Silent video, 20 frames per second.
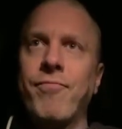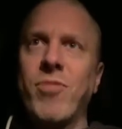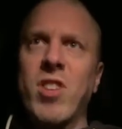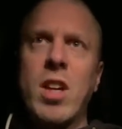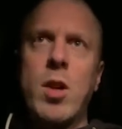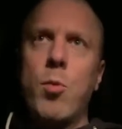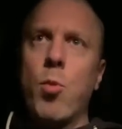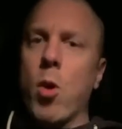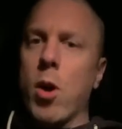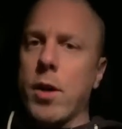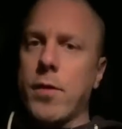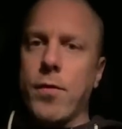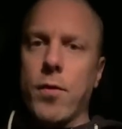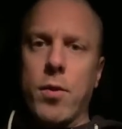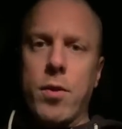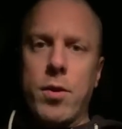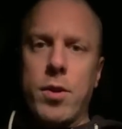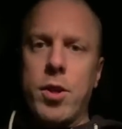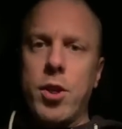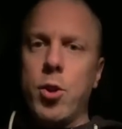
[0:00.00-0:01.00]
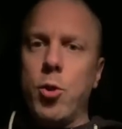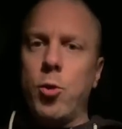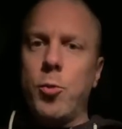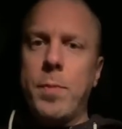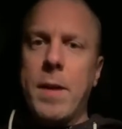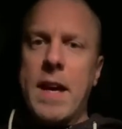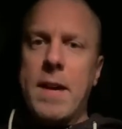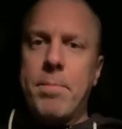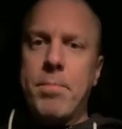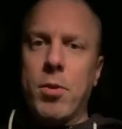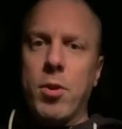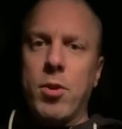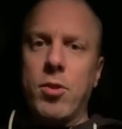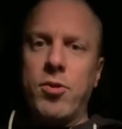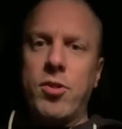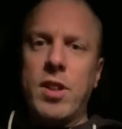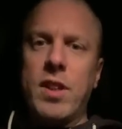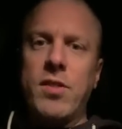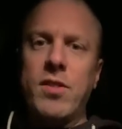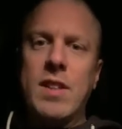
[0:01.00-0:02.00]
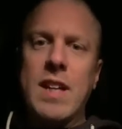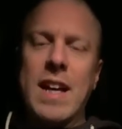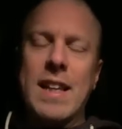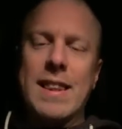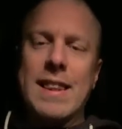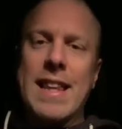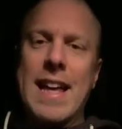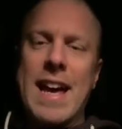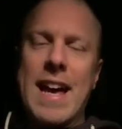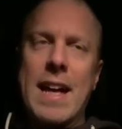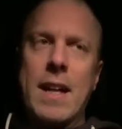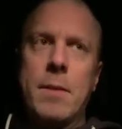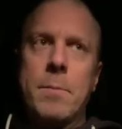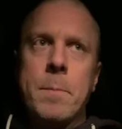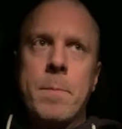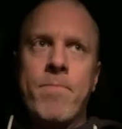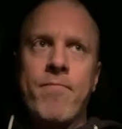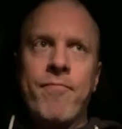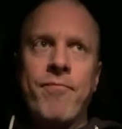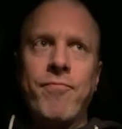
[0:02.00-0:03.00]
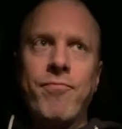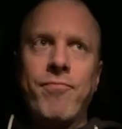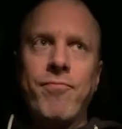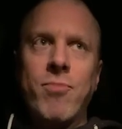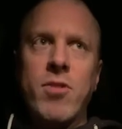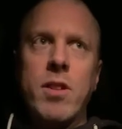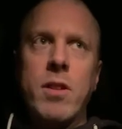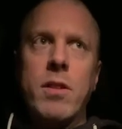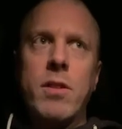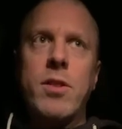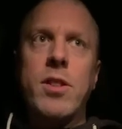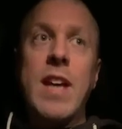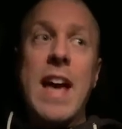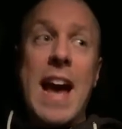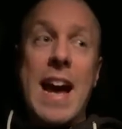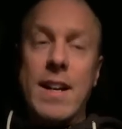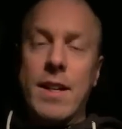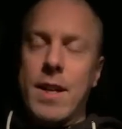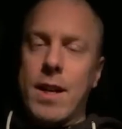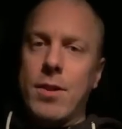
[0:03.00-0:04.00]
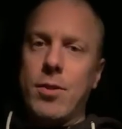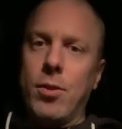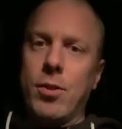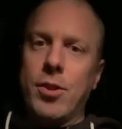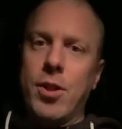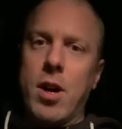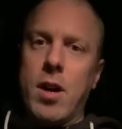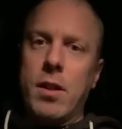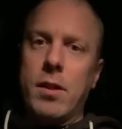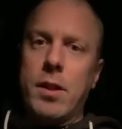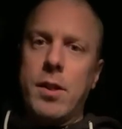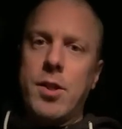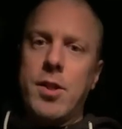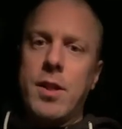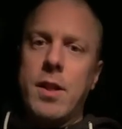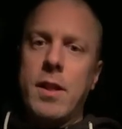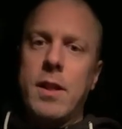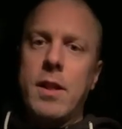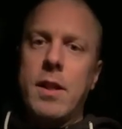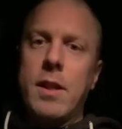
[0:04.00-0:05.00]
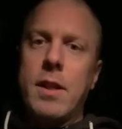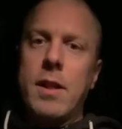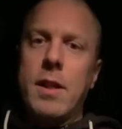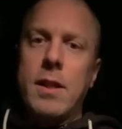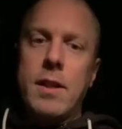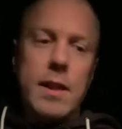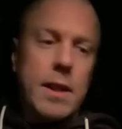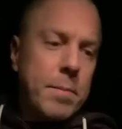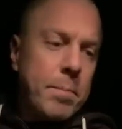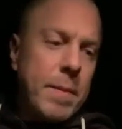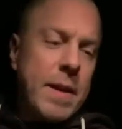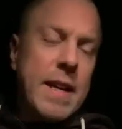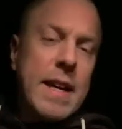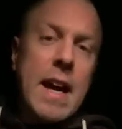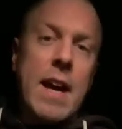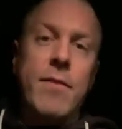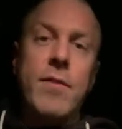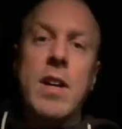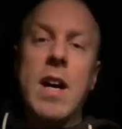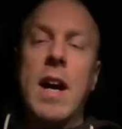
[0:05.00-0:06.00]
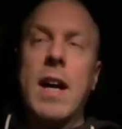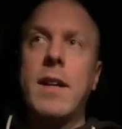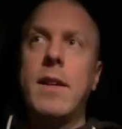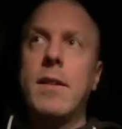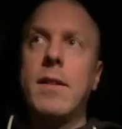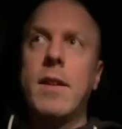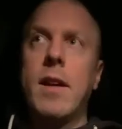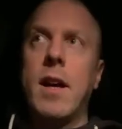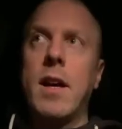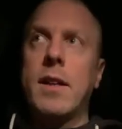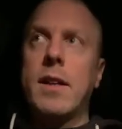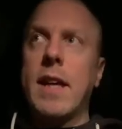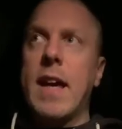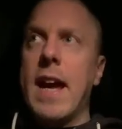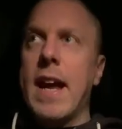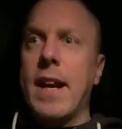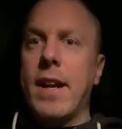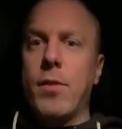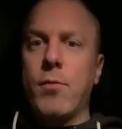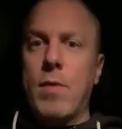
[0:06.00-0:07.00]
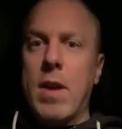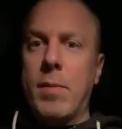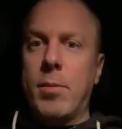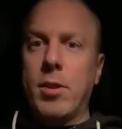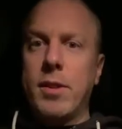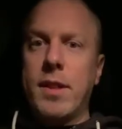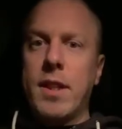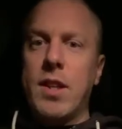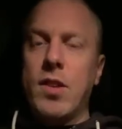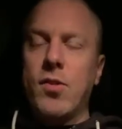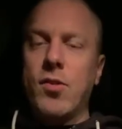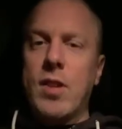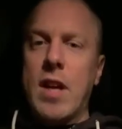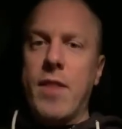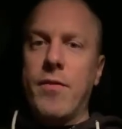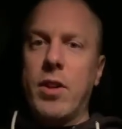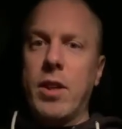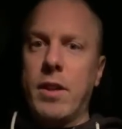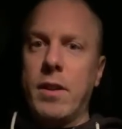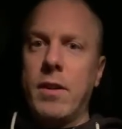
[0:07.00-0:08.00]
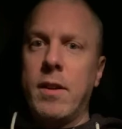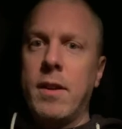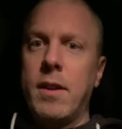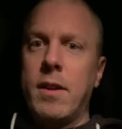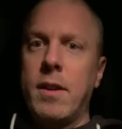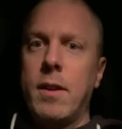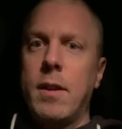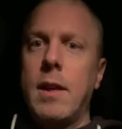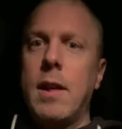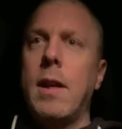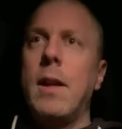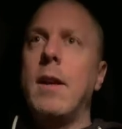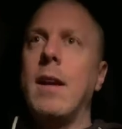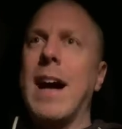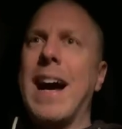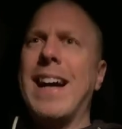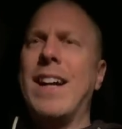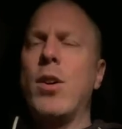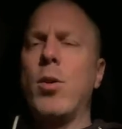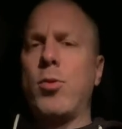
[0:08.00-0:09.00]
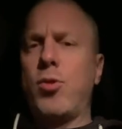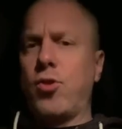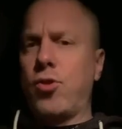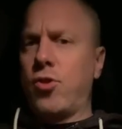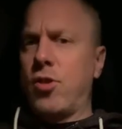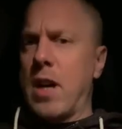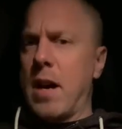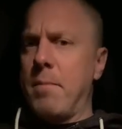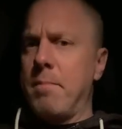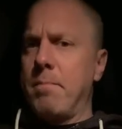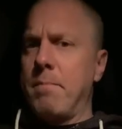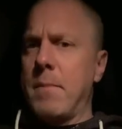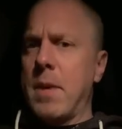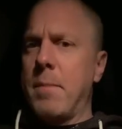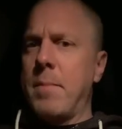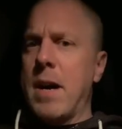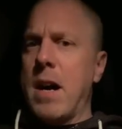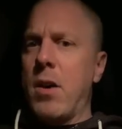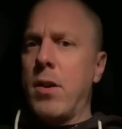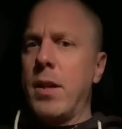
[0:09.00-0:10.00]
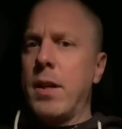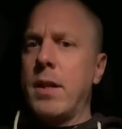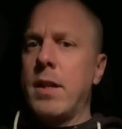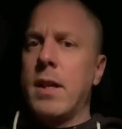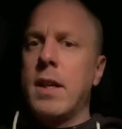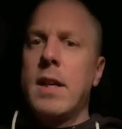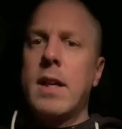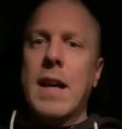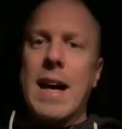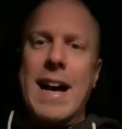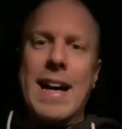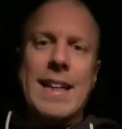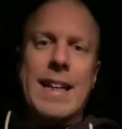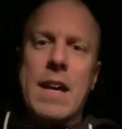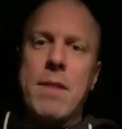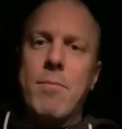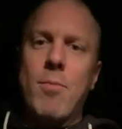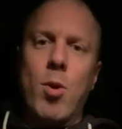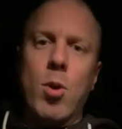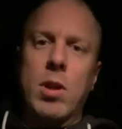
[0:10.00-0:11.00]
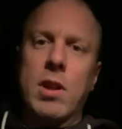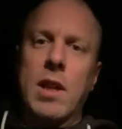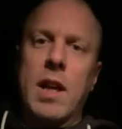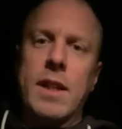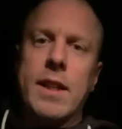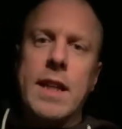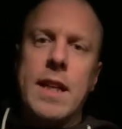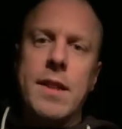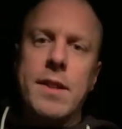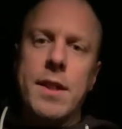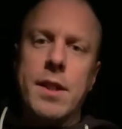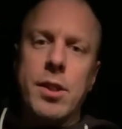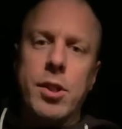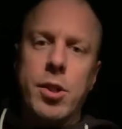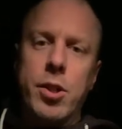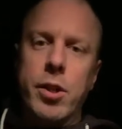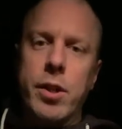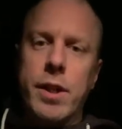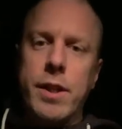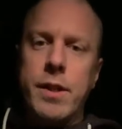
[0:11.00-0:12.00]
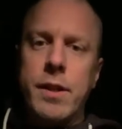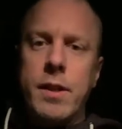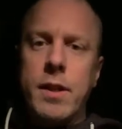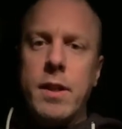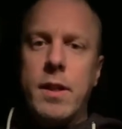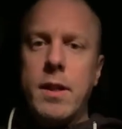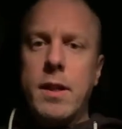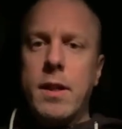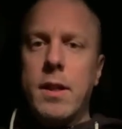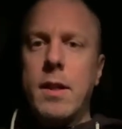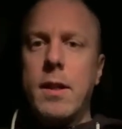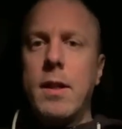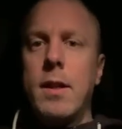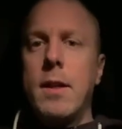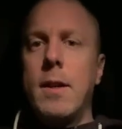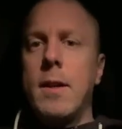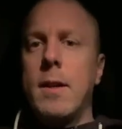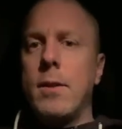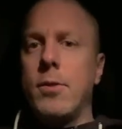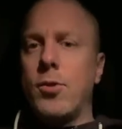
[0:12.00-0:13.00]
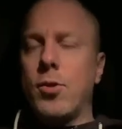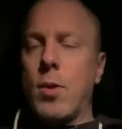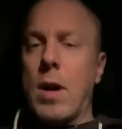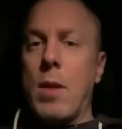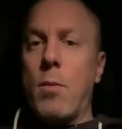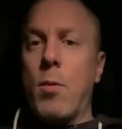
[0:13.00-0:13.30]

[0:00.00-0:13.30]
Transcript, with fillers: he worked for newspapers. He's got that technical knowledge. Like me, I've got a uh, Canon Rebel T7. I know some about it. I get more lucky than good. So I